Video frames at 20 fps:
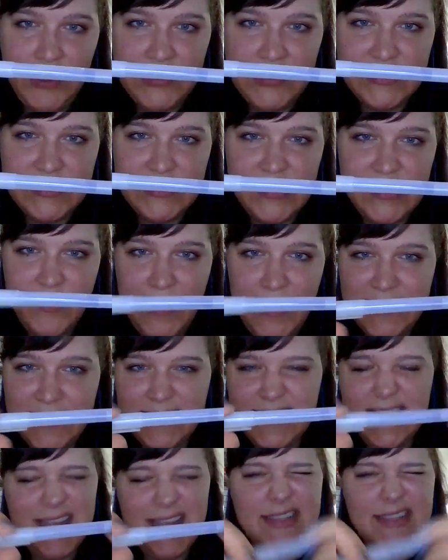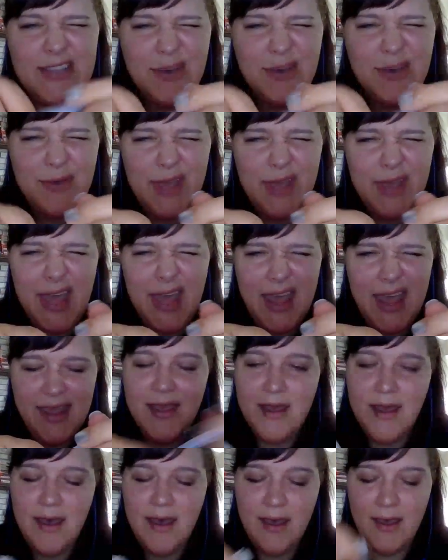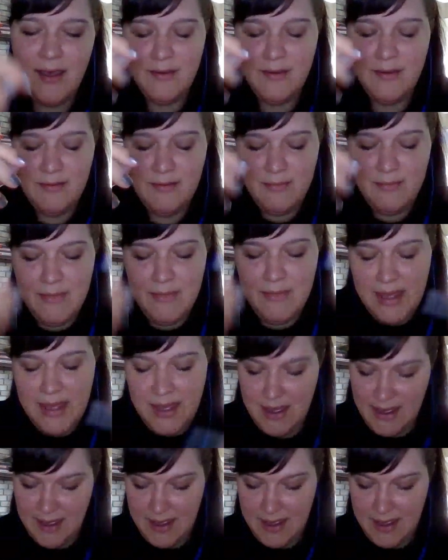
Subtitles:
do like how nice and clicky it is.